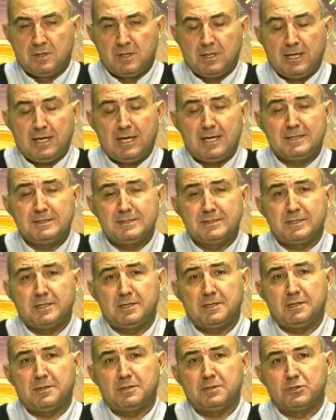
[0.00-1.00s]
And
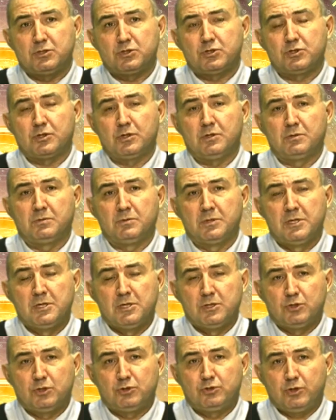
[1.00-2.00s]
so
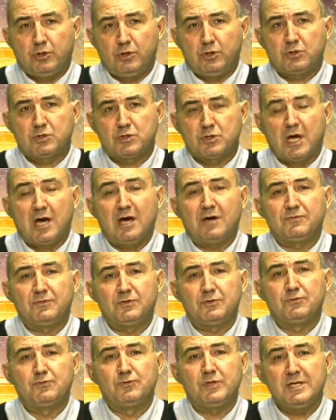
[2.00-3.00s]
the Turks,
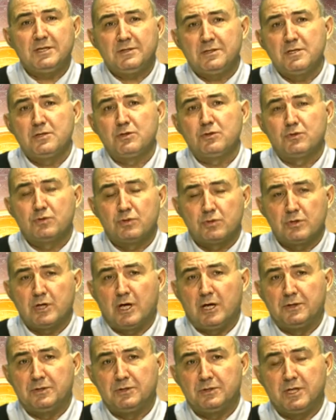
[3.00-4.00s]
after reading
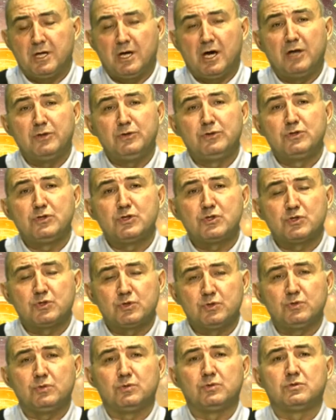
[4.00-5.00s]
Quran, they
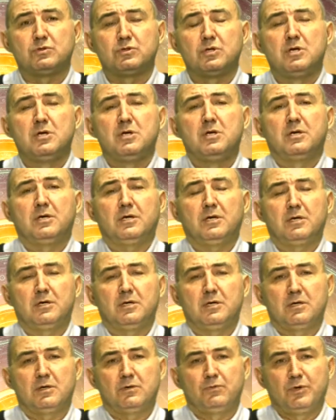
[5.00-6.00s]
understood
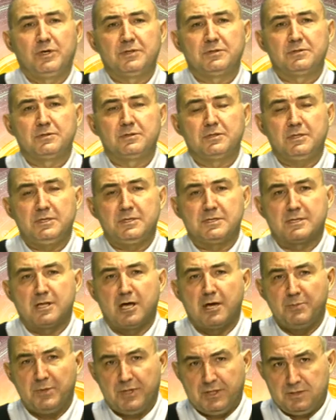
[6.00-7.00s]
what
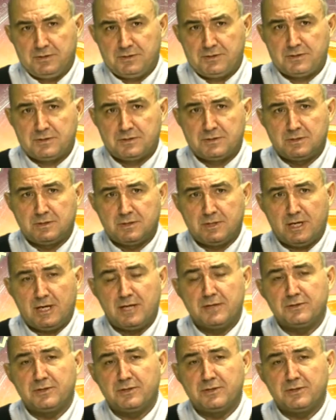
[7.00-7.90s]
Islam is, and